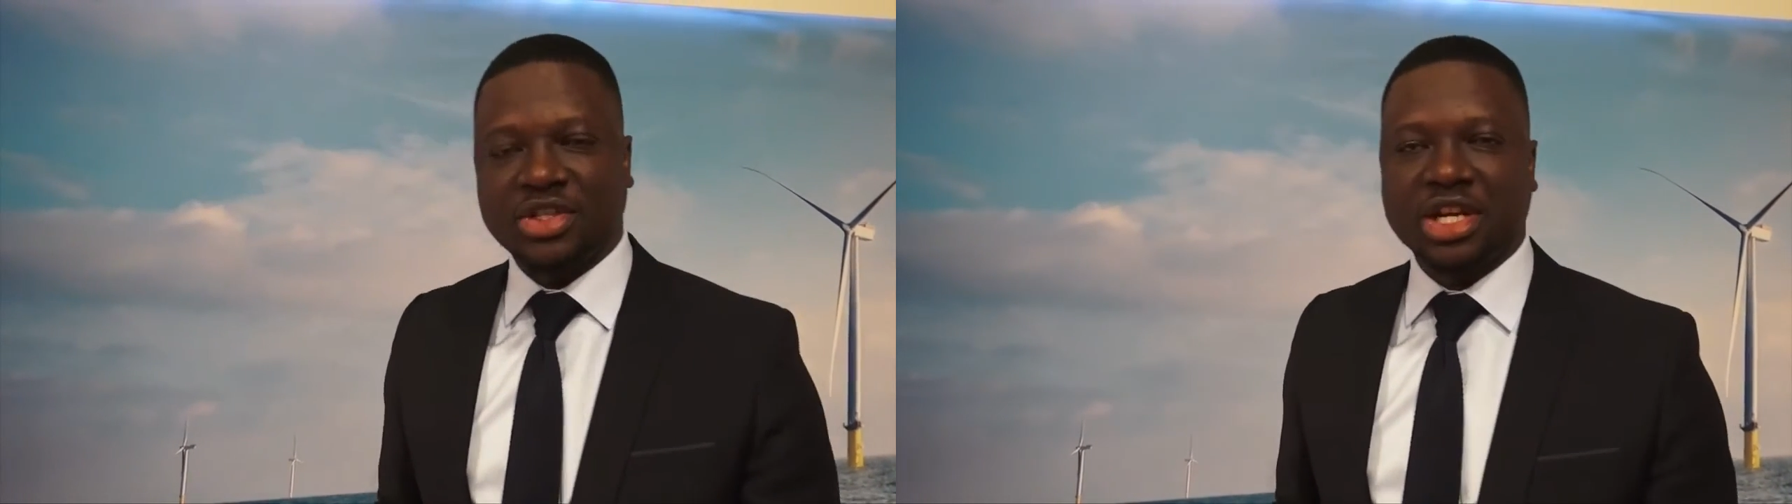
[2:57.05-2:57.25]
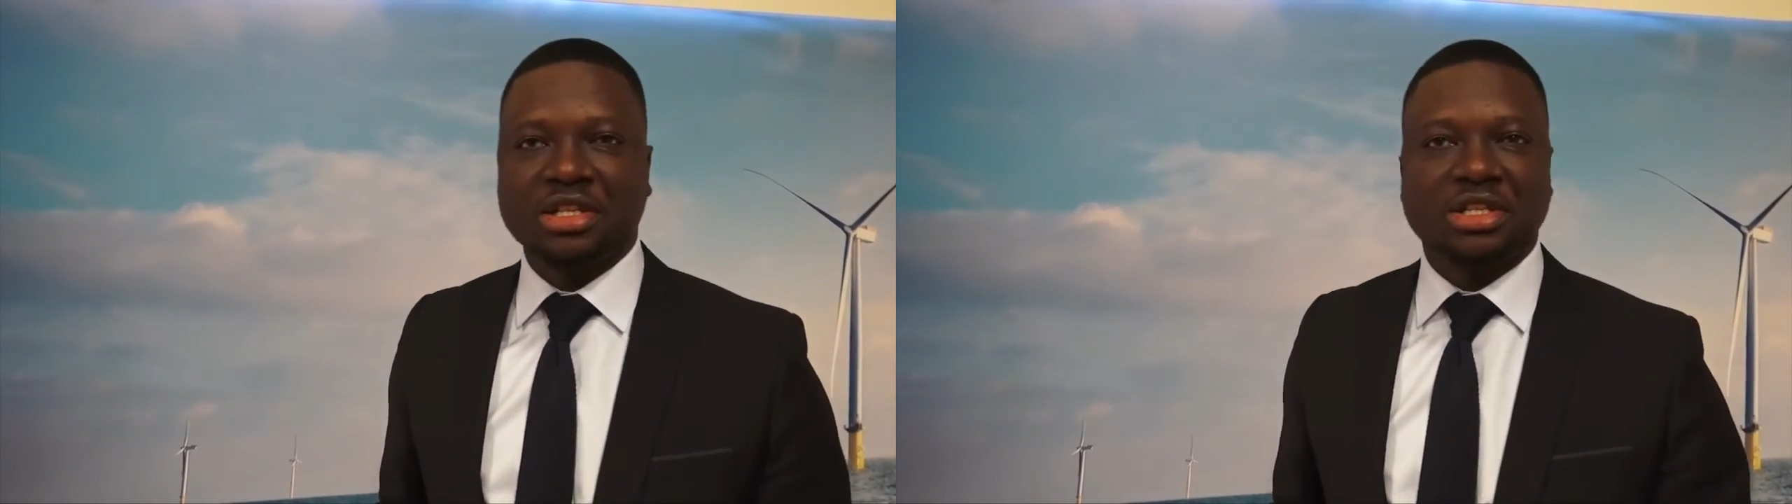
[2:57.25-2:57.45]

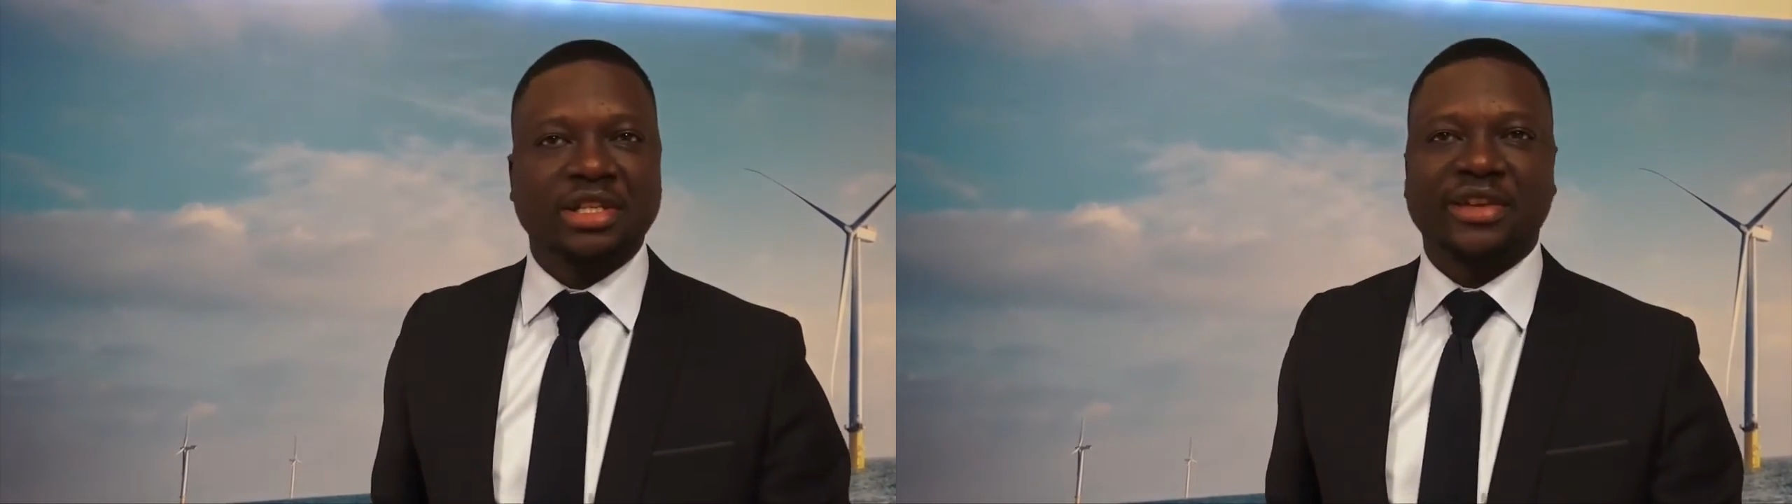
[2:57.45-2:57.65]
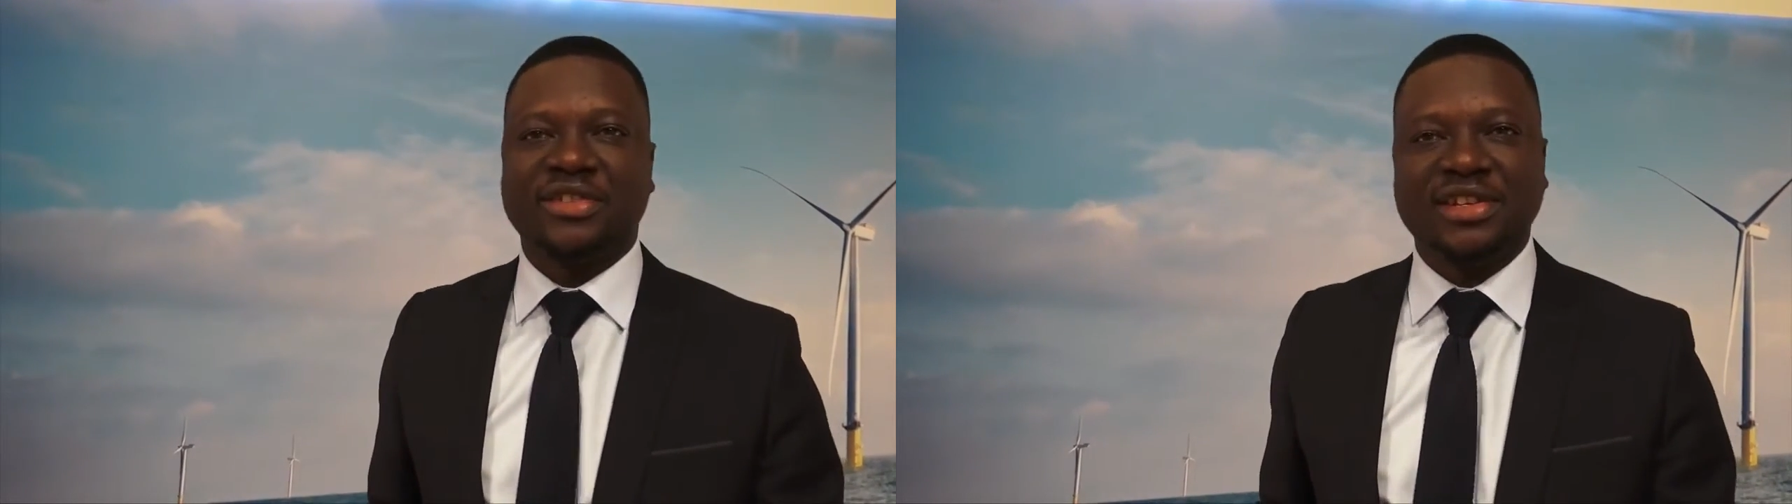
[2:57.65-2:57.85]
Change is
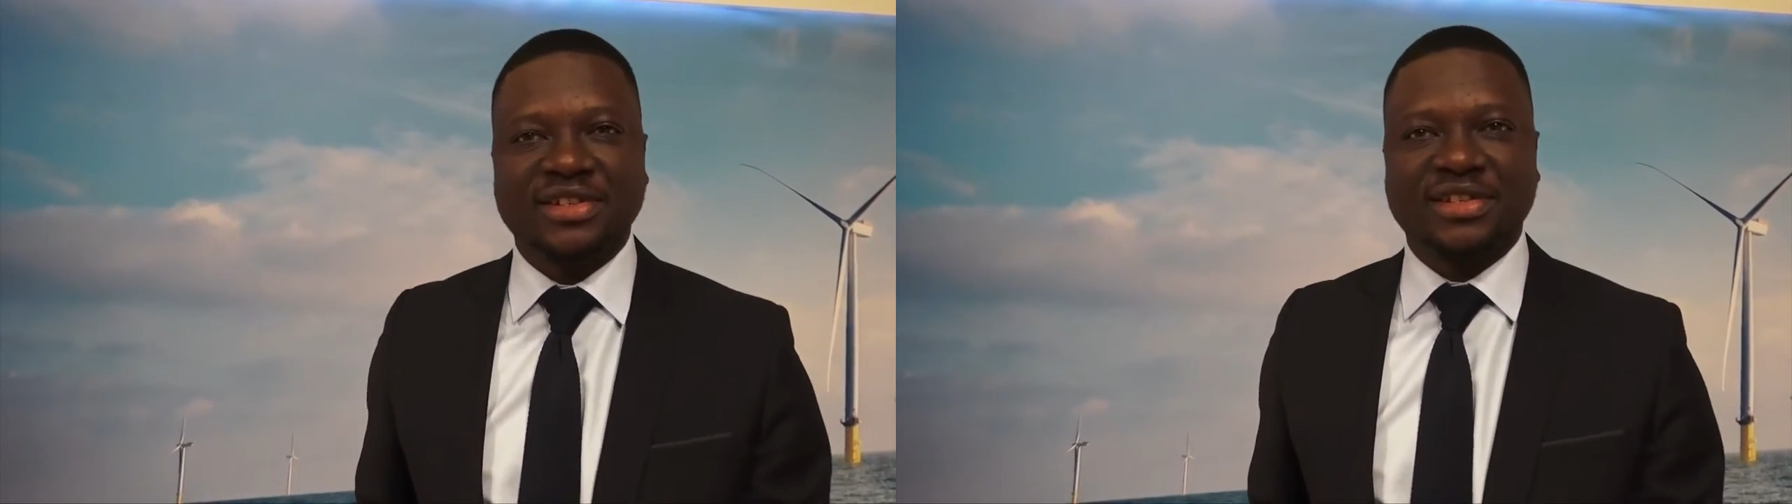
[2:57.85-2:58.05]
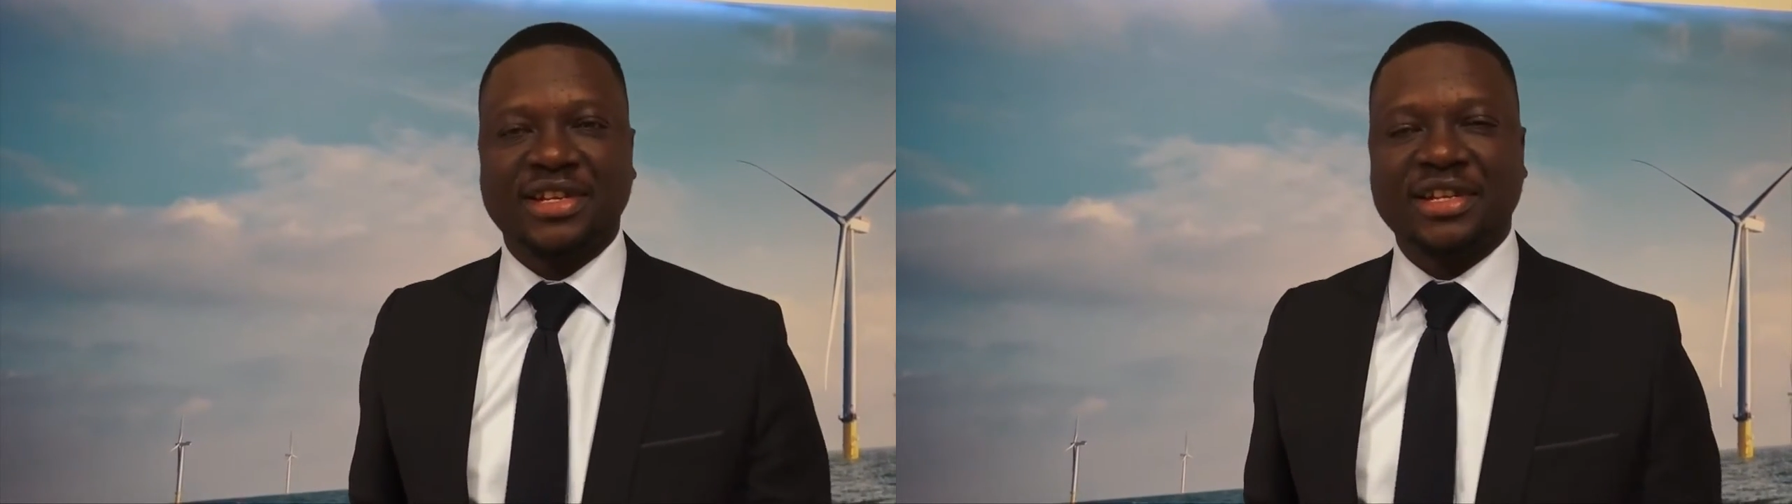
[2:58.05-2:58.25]
never
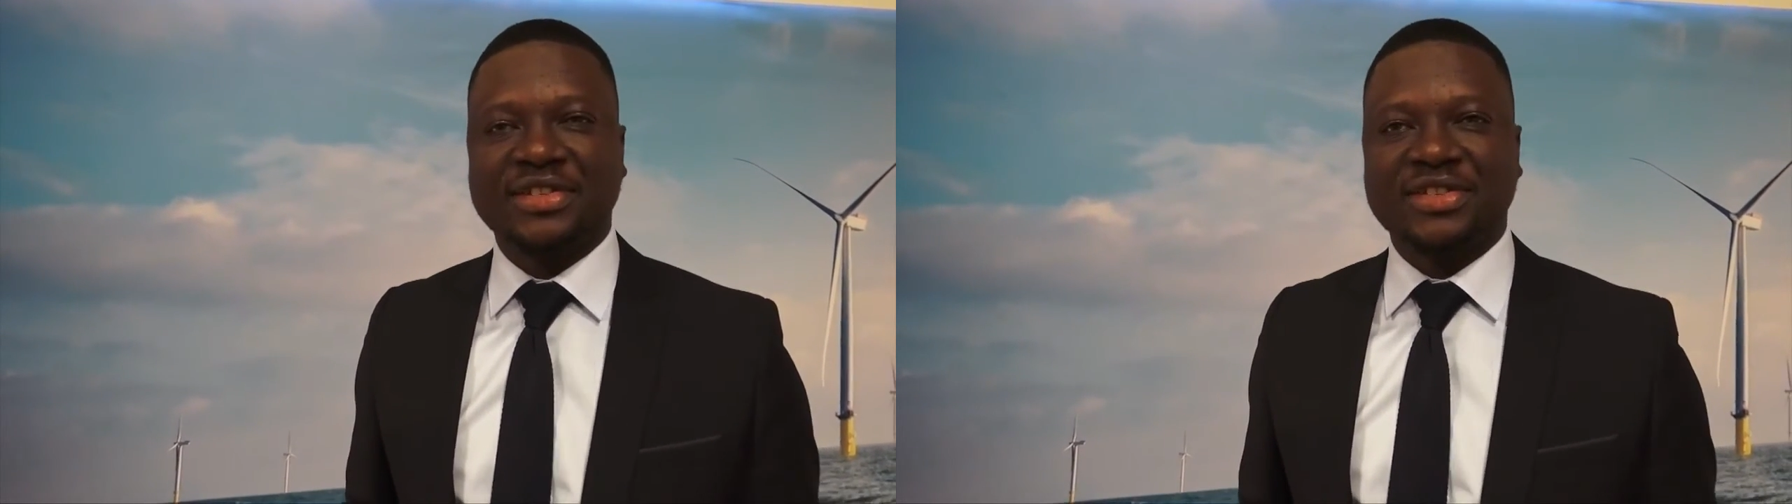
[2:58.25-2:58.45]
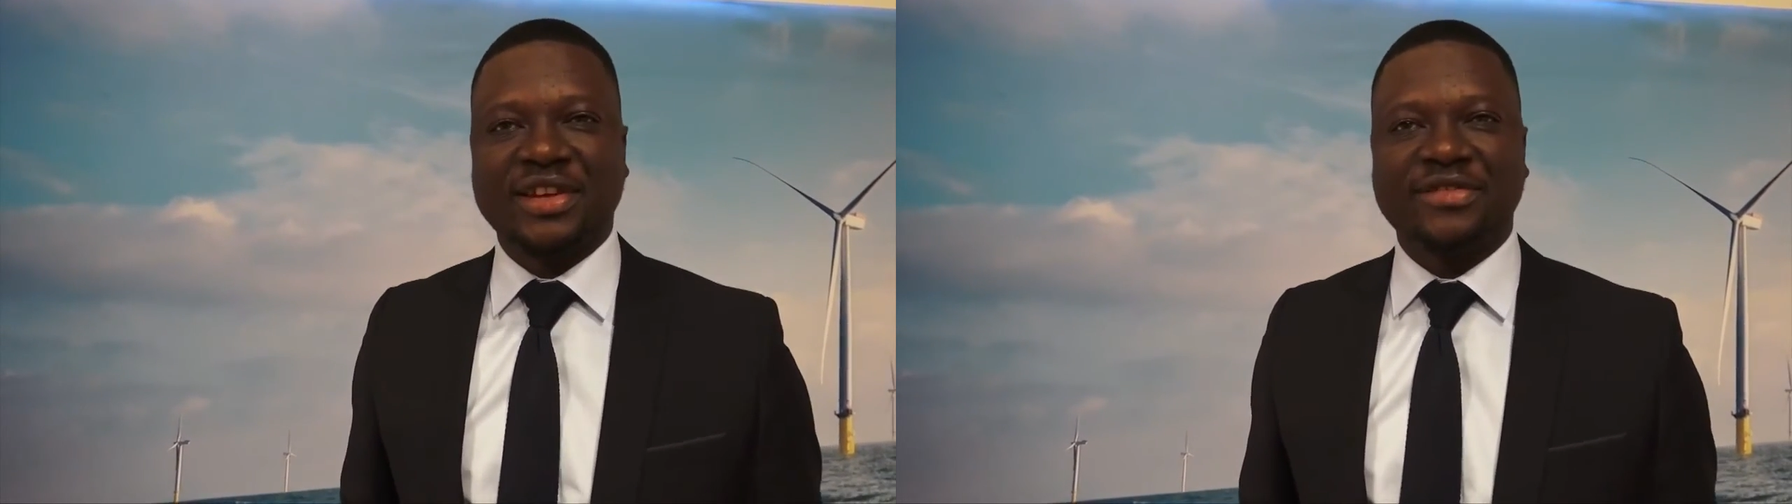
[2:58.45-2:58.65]
easy.
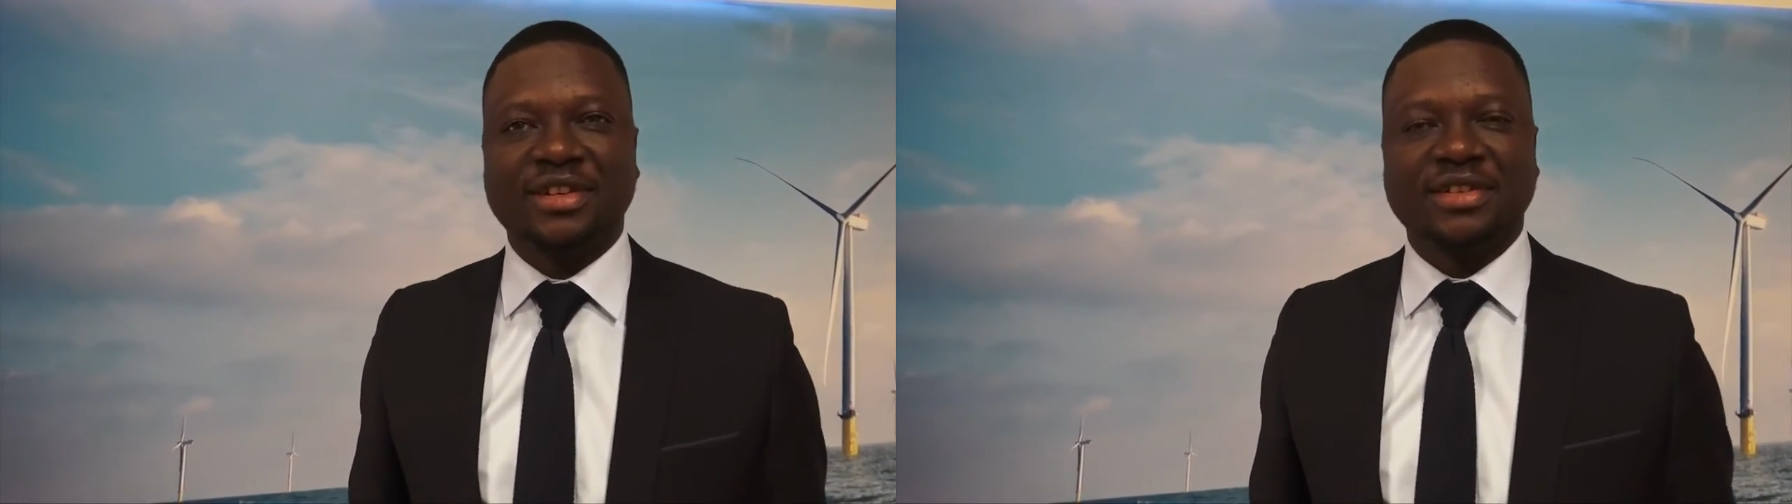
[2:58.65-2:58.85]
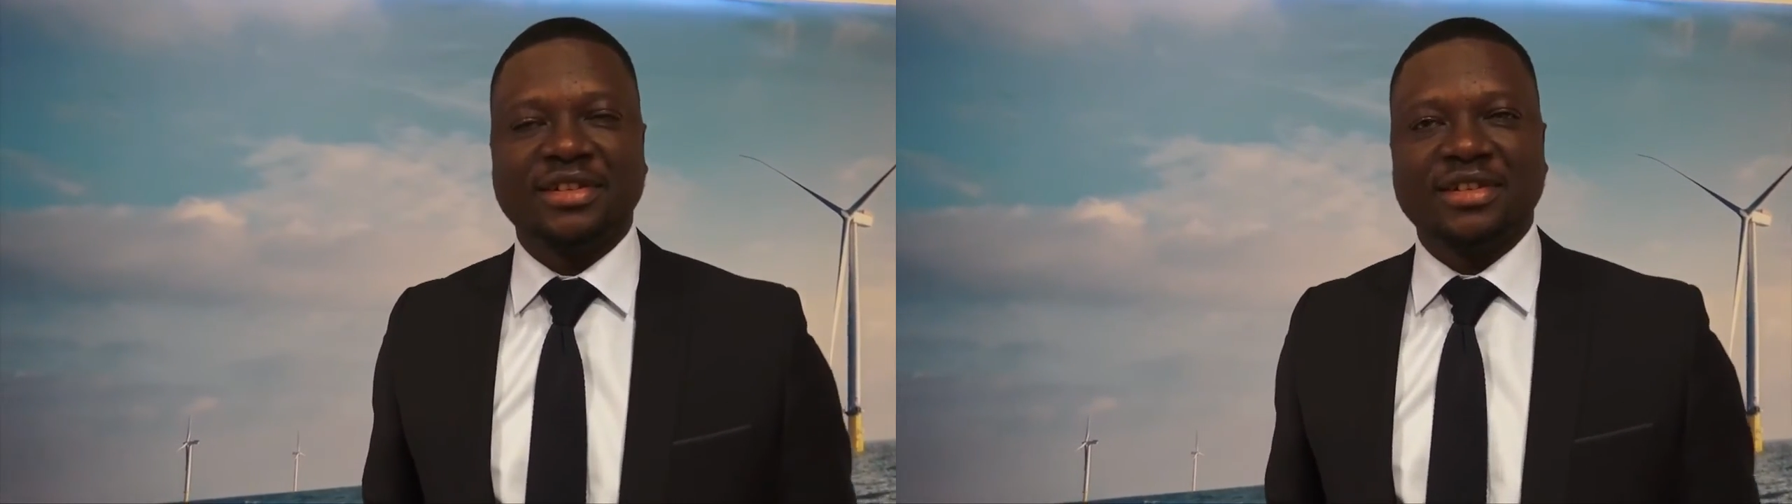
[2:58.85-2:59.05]
Change is never...